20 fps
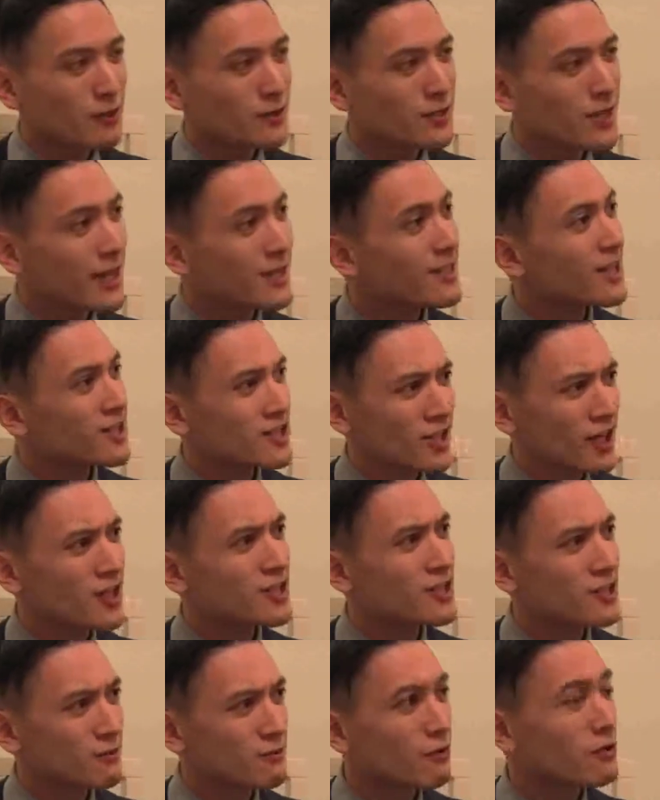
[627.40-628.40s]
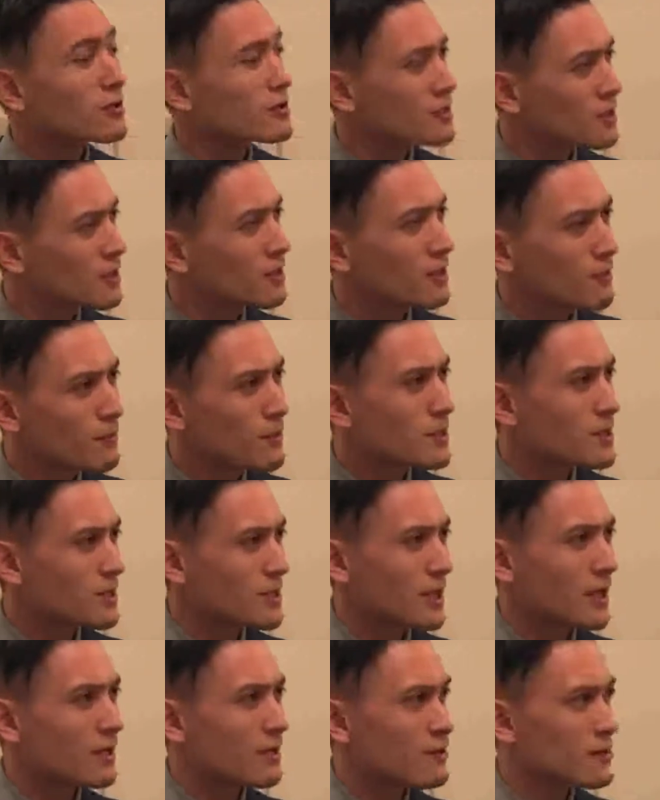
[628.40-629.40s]
take that challenging role, because the
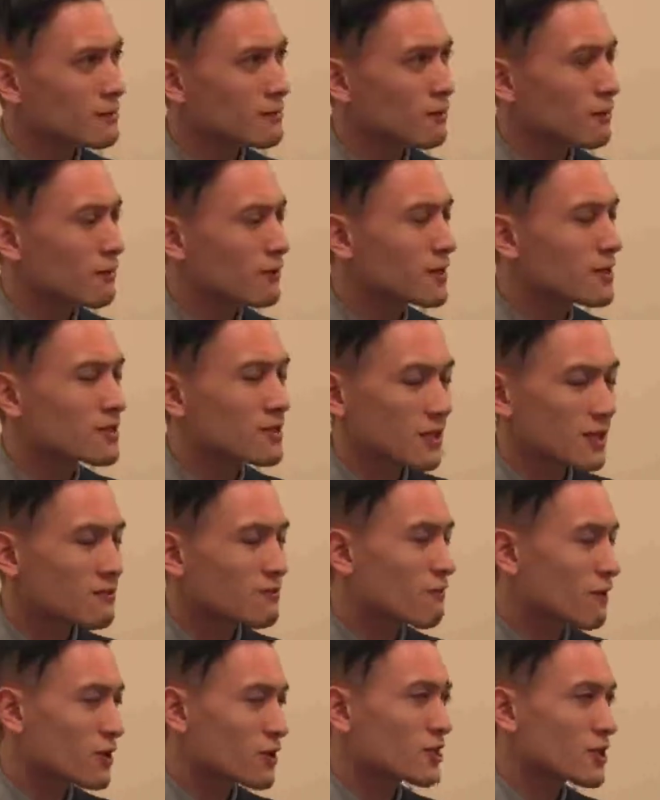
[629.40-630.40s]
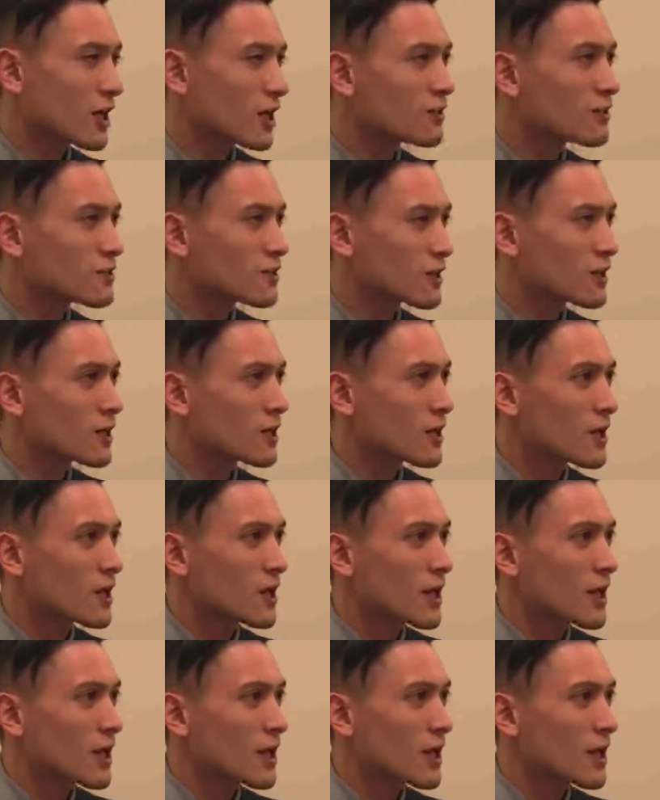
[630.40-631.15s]
business analyst role is very challenging.